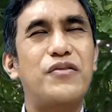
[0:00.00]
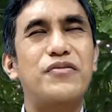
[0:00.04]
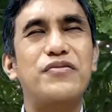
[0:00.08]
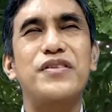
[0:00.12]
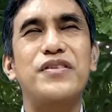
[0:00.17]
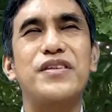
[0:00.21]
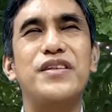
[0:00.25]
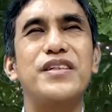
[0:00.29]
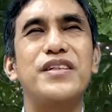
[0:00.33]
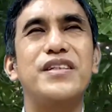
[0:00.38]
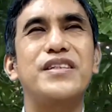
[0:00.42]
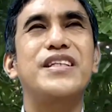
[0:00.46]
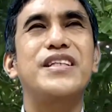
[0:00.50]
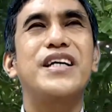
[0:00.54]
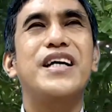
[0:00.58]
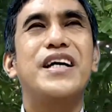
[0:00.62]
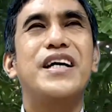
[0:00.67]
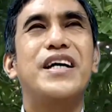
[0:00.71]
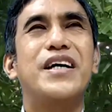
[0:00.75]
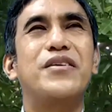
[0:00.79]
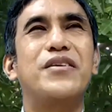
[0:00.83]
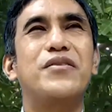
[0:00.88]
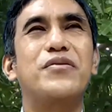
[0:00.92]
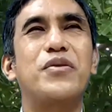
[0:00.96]
feet
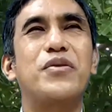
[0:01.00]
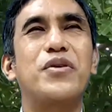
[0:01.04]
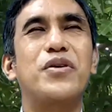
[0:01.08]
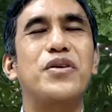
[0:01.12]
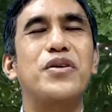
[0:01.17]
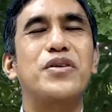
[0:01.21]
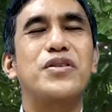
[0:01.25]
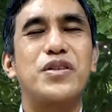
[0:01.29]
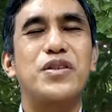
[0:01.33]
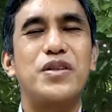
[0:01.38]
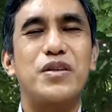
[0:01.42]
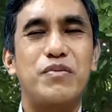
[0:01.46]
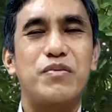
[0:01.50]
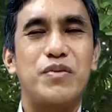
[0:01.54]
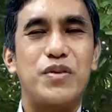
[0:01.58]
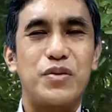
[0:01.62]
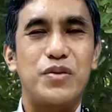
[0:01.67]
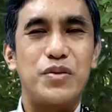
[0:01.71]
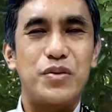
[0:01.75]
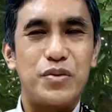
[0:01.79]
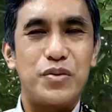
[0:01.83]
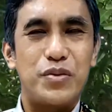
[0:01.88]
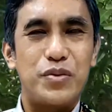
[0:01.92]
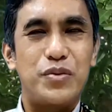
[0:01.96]
and worship
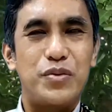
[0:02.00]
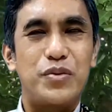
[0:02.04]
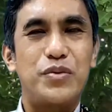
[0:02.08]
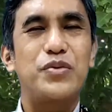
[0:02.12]
you.